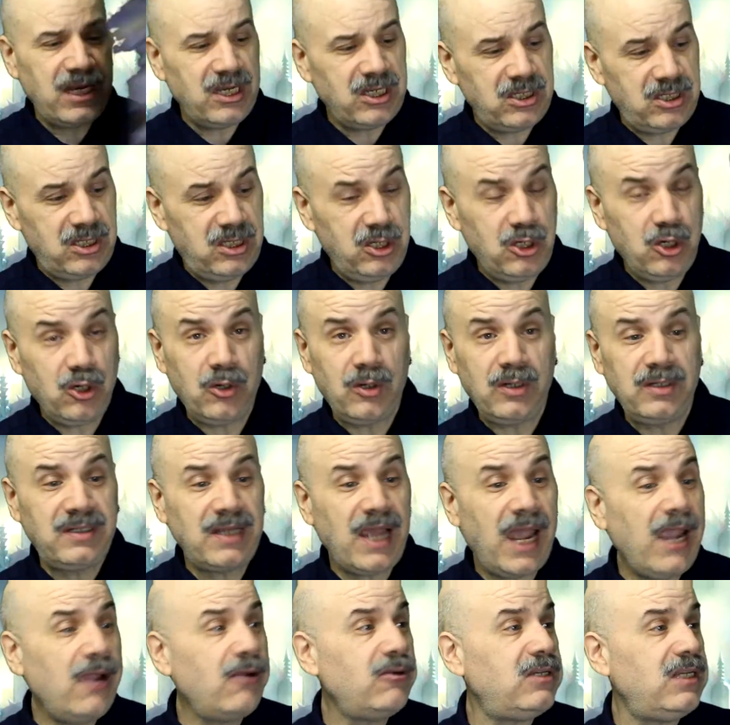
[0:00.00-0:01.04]
is your
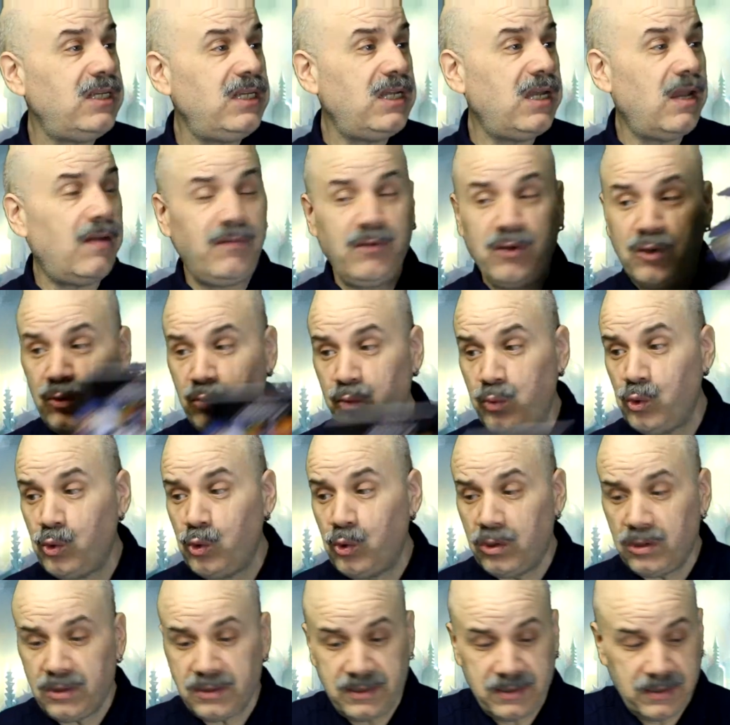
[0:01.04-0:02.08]
entirety of your
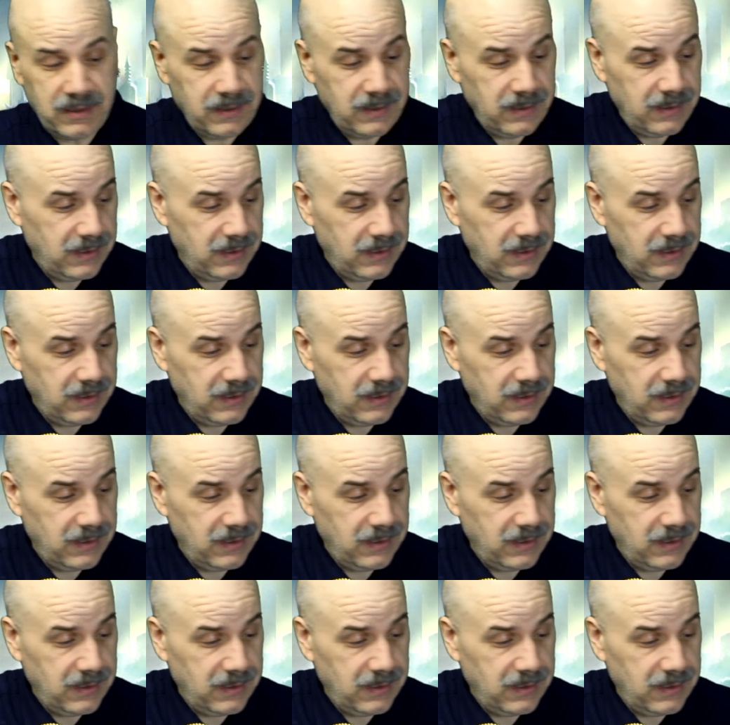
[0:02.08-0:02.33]
rules.